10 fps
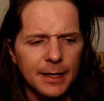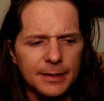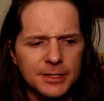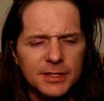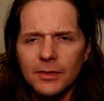
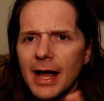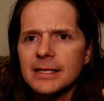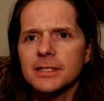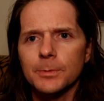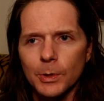just the
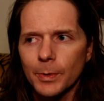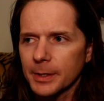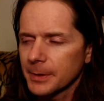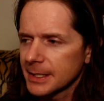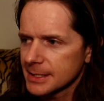last thing real
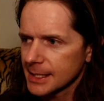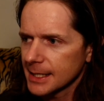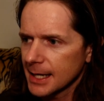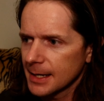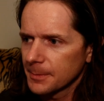quick, right, is I
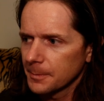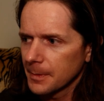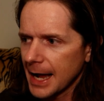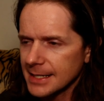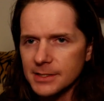get
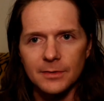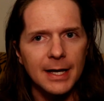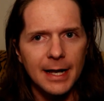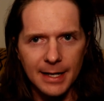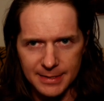asked a
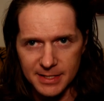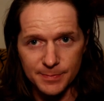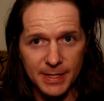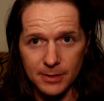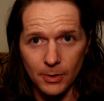lot, and I
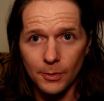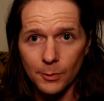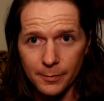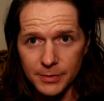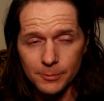suspect
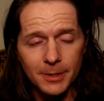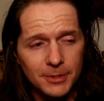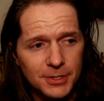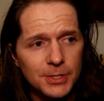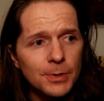all of us
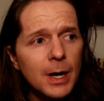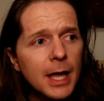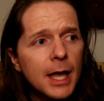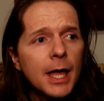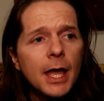runners do,
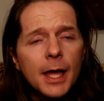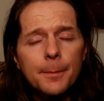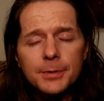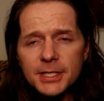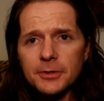
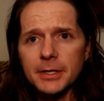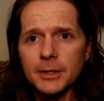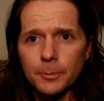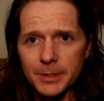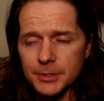particularly
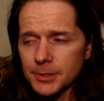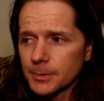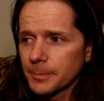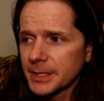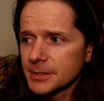in the
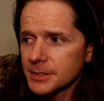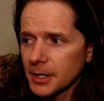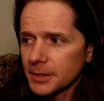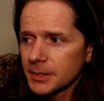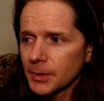winter when it's
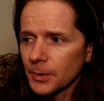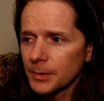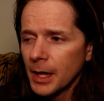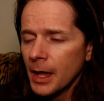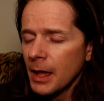dark and cold.